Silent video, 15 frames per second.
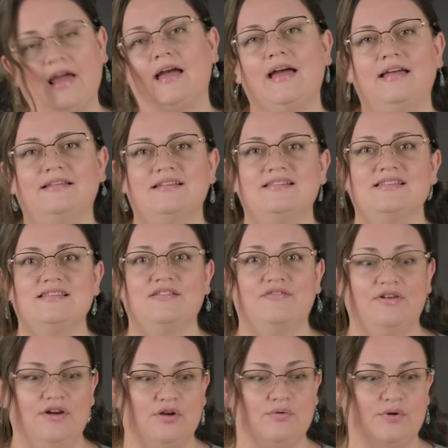And this is a
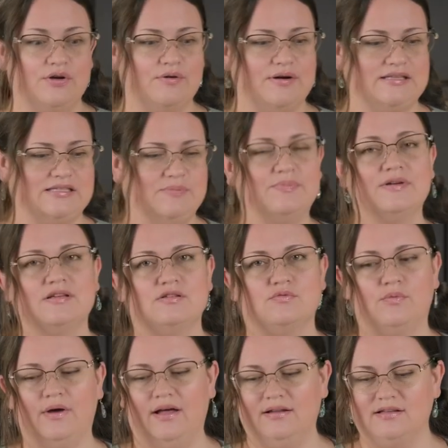very quick recipe as
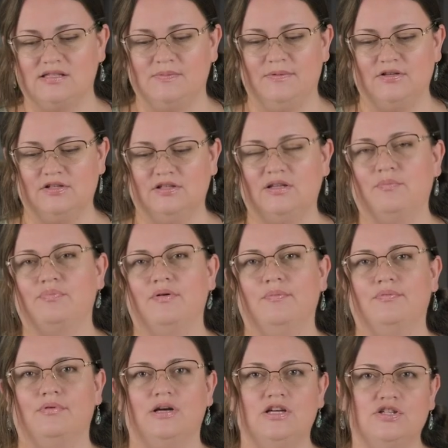well, especially the
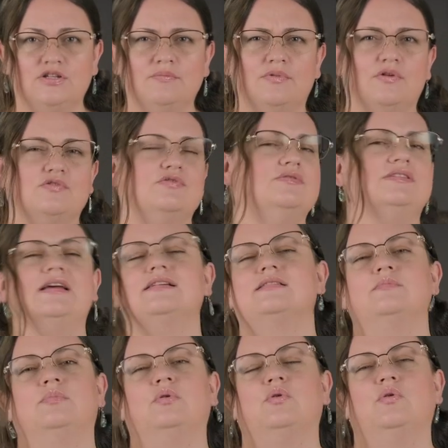preparation, but also takes
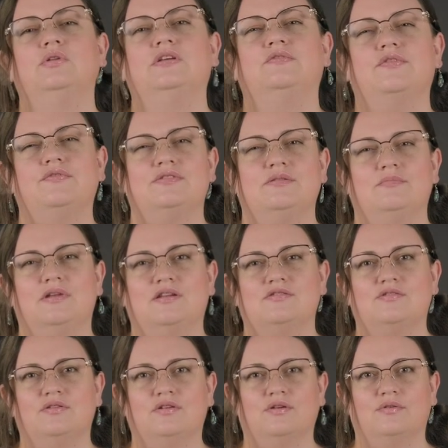about only 15
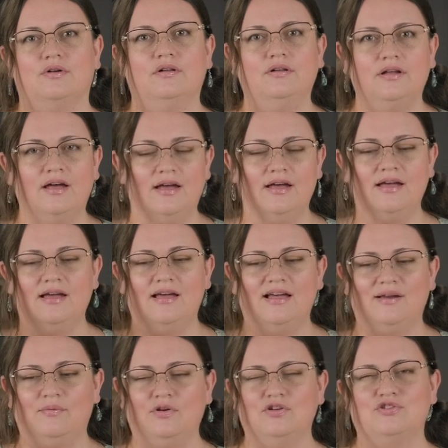minutes on the grill.
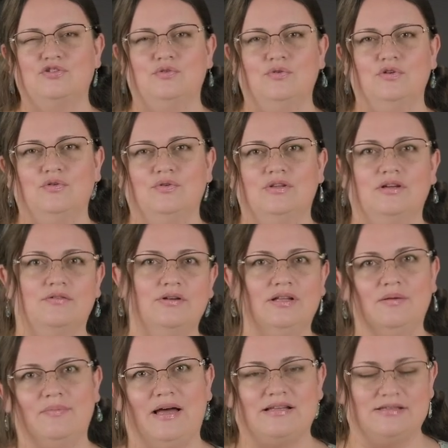And I'm gonna show you the
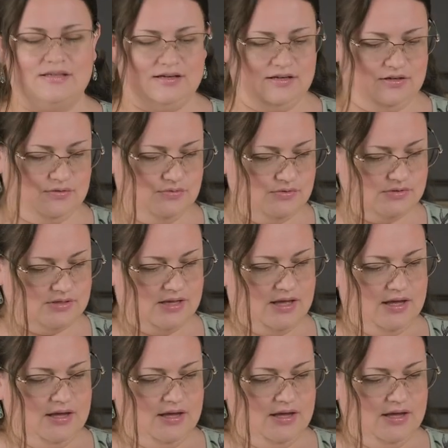grilling basket I use.